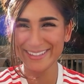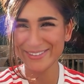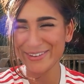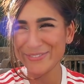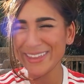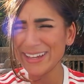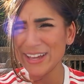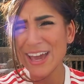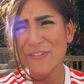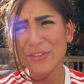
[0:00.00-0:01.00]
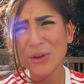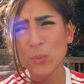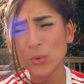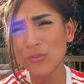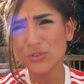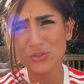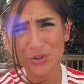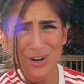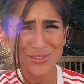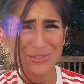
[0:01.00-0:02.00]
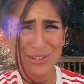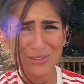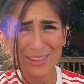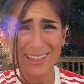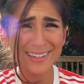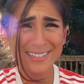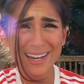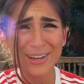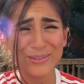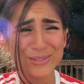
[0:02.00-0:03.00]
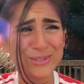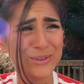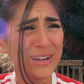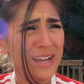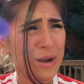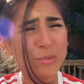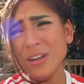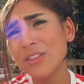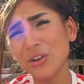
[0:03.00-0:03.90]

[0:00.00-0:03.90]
so I feel like I feel like wolves or dogs do that too. They like to cuddle. So I'm one of